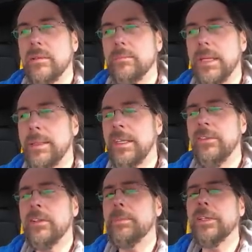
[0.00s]
maybe
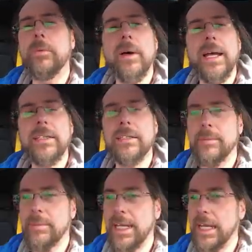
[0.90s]
even a bit quieter
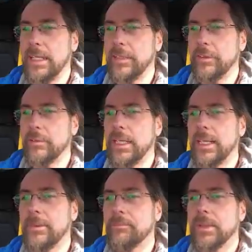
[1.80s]
than my
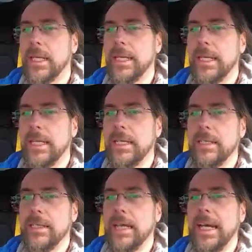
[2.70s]
ID.3.
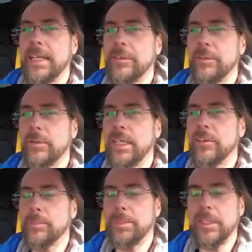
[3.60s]
ID.3
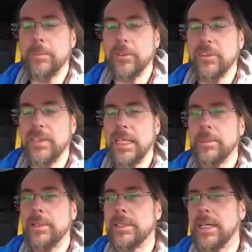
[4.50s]
is a bit more
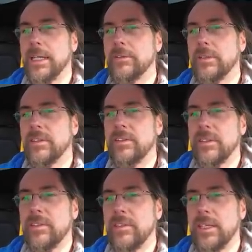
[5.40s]
stable at
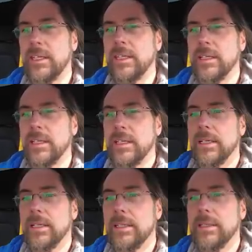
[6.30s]
160,
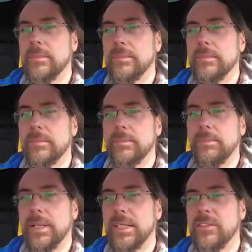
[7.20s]

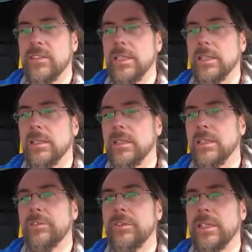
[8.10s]
but still,
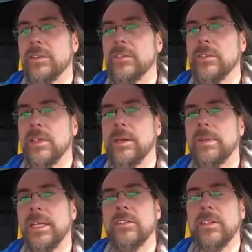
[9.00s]
it feels
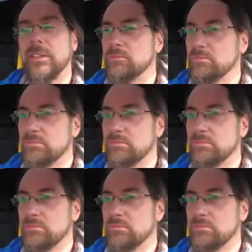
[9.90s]
amazing.